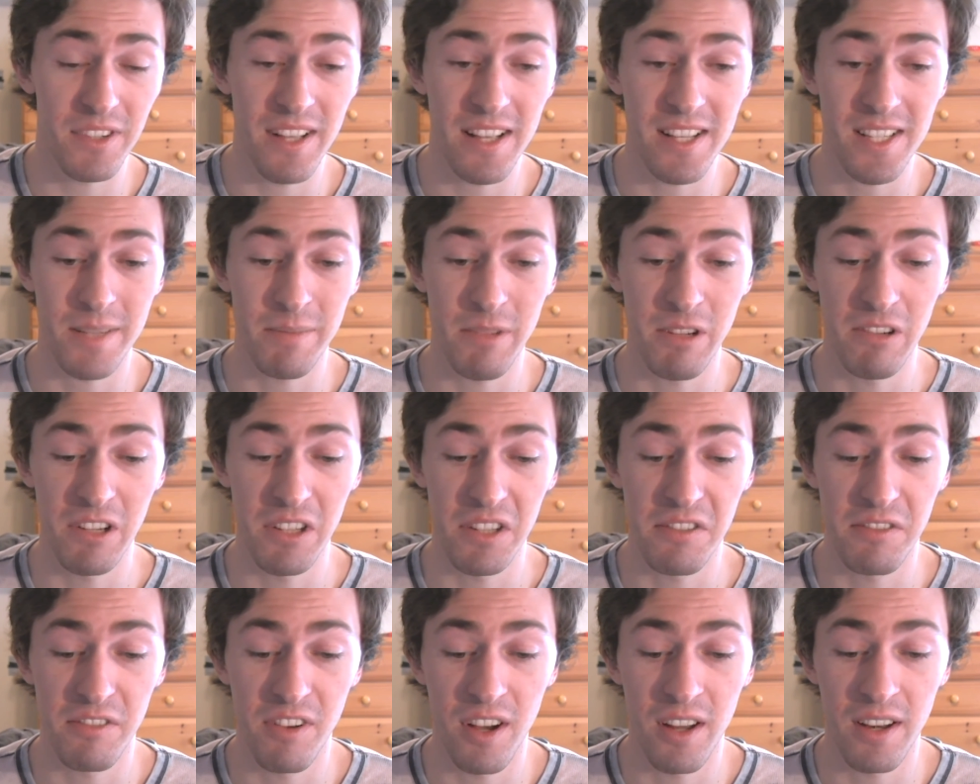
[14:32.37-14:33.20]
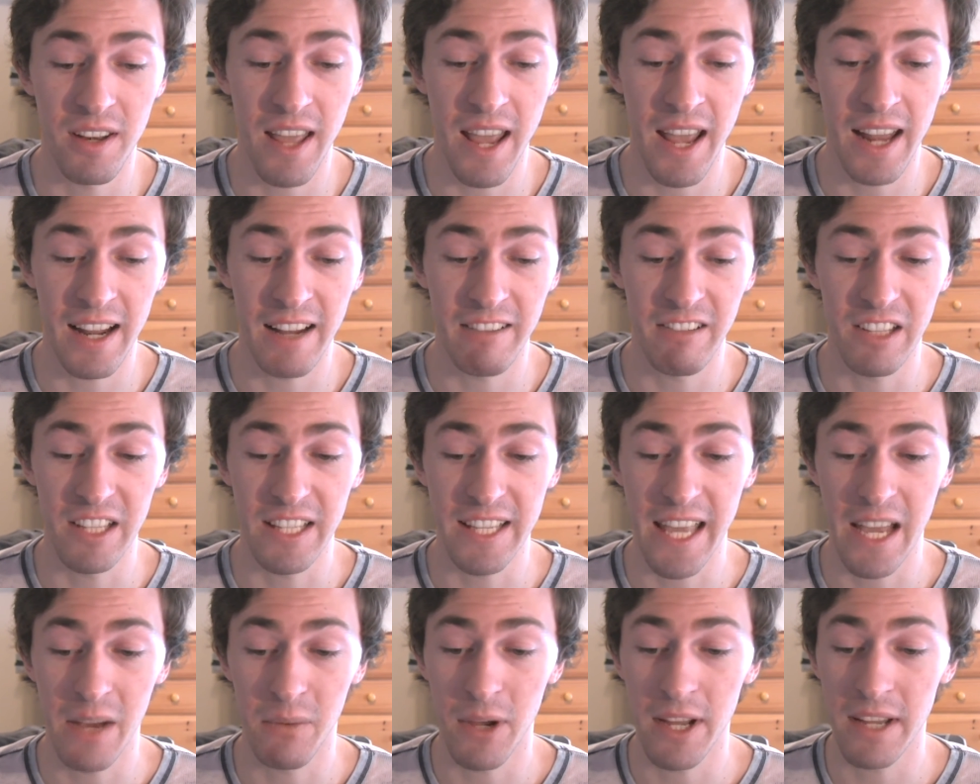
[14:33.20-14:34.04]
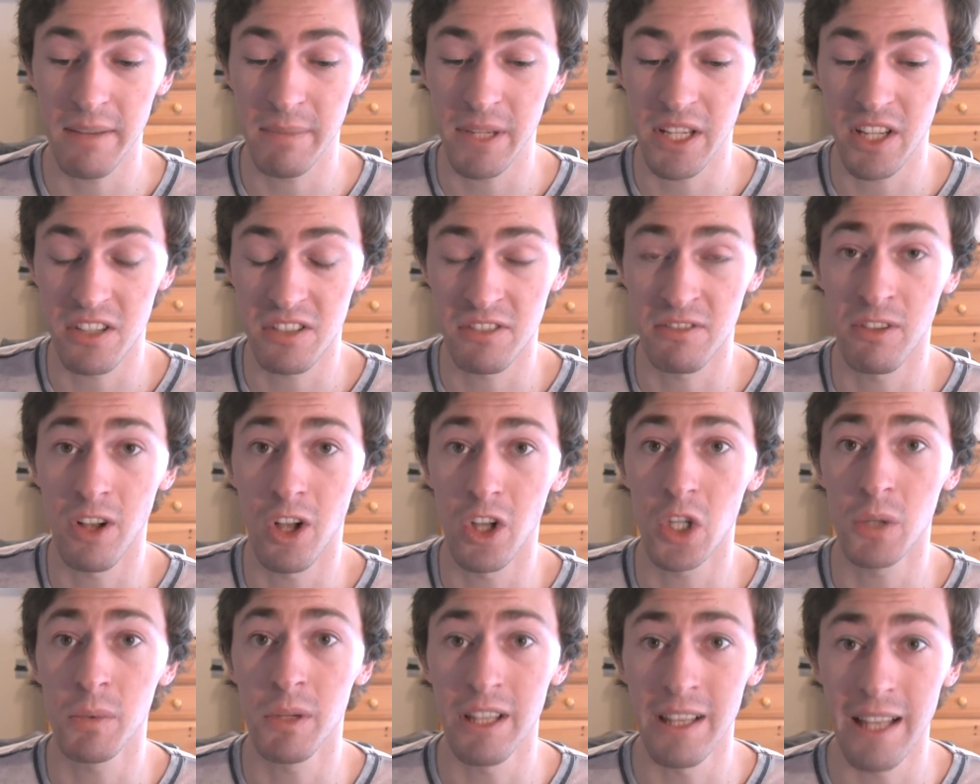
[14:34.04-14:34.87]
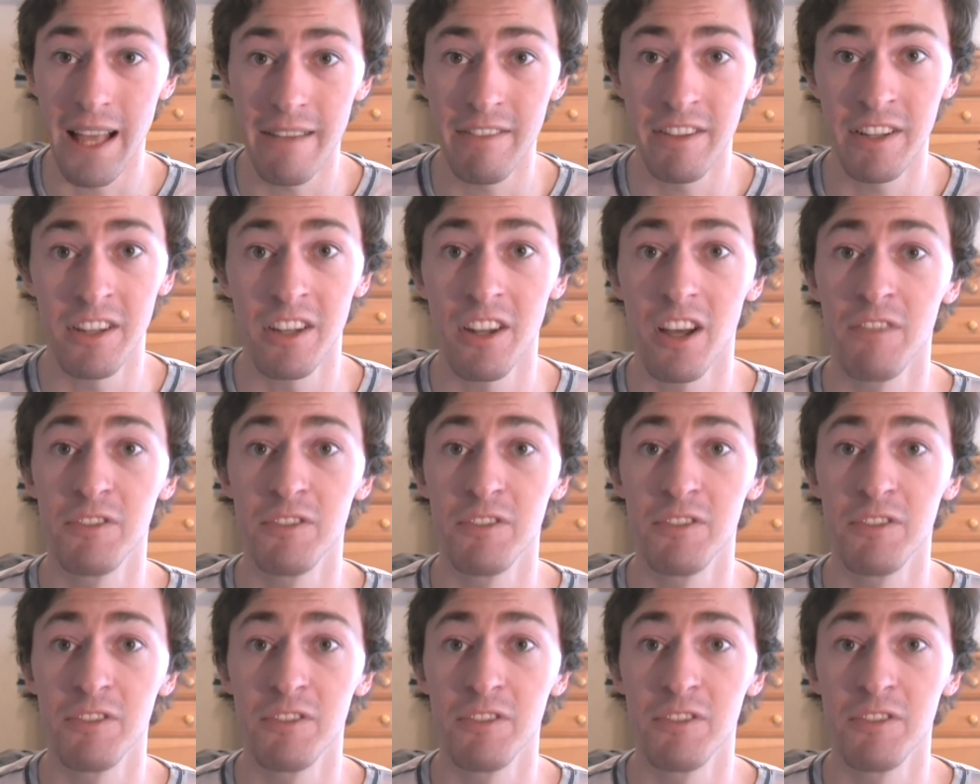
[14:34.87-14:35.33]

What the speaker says: That's going to be really fun, and I really can't wait because Volume 11